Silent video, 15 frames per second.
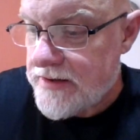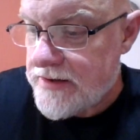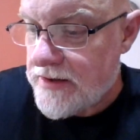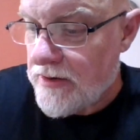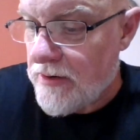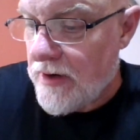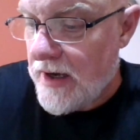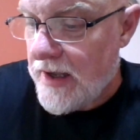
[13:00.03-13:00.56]

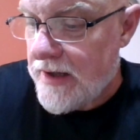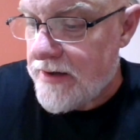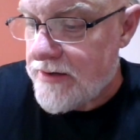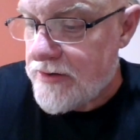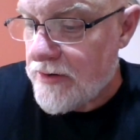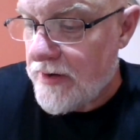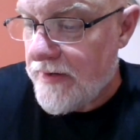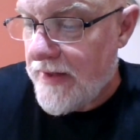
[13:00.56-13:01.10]
So I
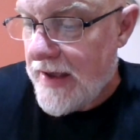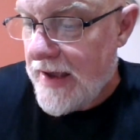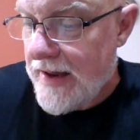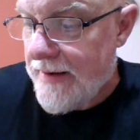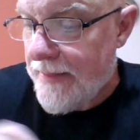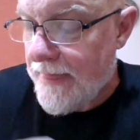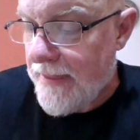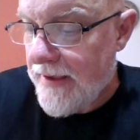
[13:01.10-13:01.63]
enjoyed
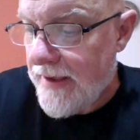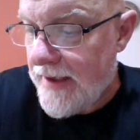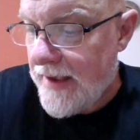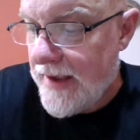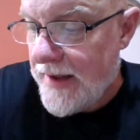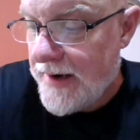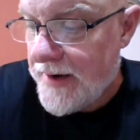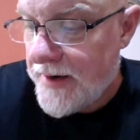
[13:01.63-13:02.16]
that.
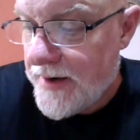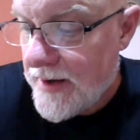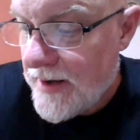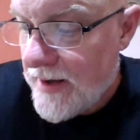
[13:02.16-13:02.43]
And